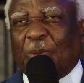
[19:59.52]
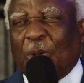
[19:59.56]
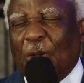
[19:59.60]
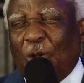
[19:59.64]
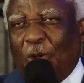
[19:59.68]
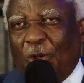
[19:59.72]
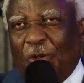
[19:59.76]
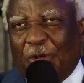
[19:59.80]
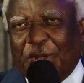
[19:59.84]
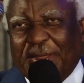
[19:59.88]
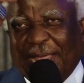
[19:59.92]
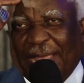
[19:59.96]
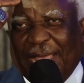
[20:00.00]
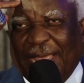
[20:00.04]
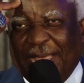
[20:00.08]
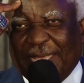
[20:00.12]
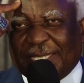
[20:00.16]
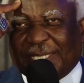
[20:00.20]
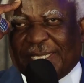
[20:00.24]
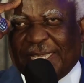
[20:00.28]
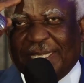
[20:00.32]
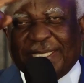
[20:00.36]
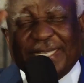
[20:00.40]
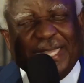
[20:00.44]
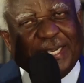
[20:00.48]
our own
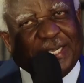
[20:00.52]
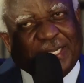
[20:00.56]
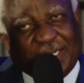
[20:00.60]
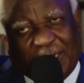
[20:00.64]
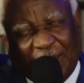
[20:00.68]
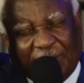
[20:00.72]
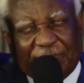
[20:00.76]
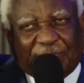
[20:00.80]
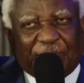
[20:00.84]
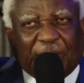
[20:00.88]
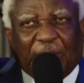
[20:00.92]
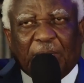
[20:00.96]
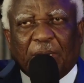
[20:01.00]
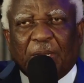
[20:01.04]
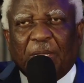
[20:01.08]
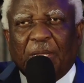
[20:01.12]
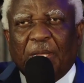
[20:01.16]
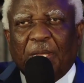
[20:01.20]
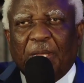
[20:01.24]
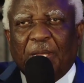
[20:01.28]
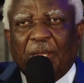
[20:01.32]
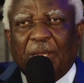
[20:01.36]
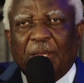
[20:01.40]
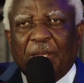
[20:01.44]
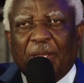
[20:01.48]
heads and the devil
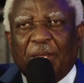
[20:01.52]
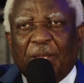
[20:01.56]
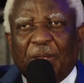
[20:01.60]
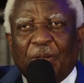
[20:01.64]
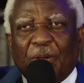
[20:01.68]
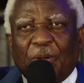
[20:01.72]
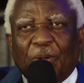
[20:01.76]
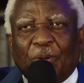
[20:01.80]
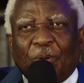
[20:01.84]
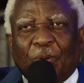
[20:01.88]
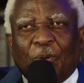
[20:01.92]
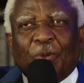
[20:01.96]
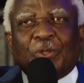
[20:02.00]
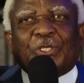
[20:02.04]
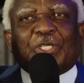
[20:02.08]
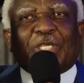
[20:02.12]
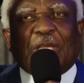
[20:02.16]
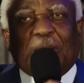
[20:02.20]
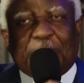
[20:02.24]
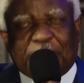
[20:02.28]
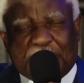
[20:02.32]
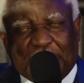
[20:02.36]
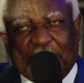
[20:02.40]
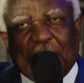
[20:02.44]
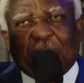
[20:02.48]
who
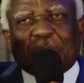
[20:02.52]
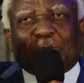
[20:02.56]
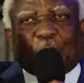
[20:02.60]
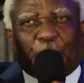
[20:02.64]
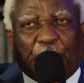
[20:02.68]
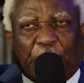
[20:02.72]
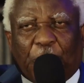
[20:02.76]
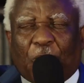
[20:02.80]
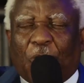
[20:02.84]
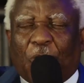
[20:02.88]
sometimes we